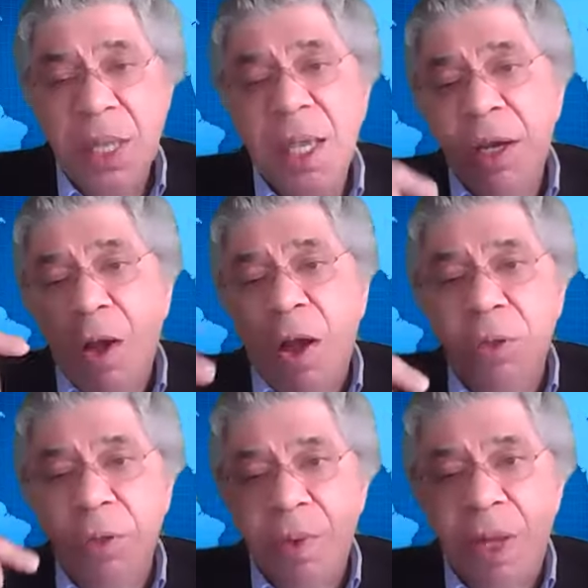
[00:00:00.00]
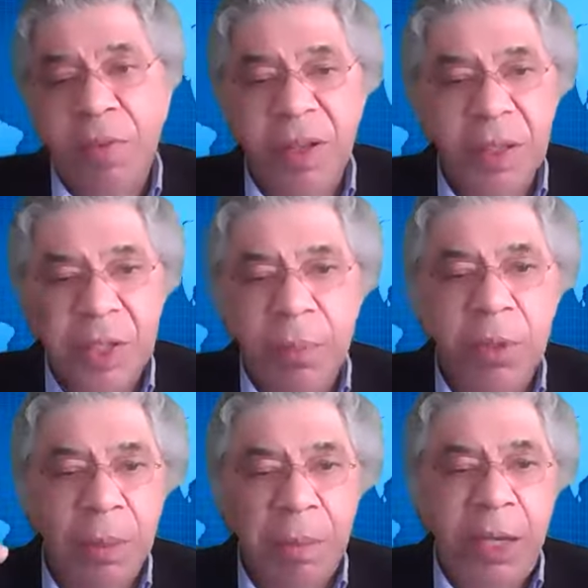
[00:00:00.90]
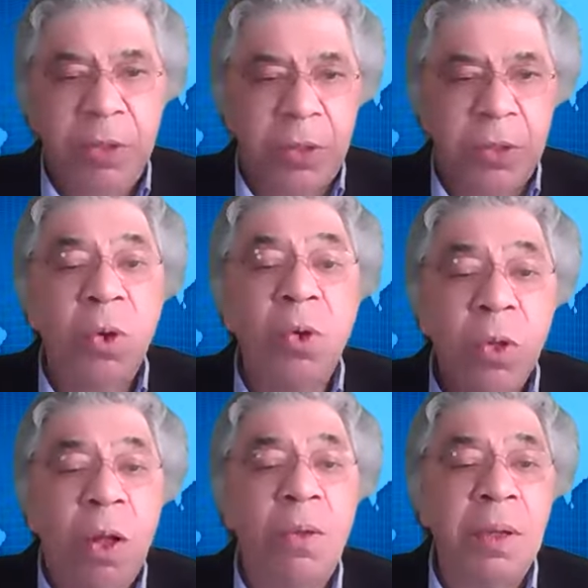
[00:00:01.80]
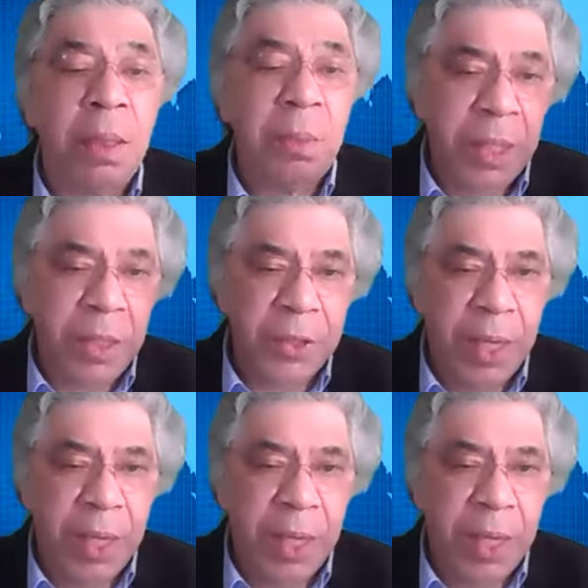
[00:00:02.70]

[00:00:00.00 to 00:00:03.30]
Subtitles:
and other relevant similar measures on all companies,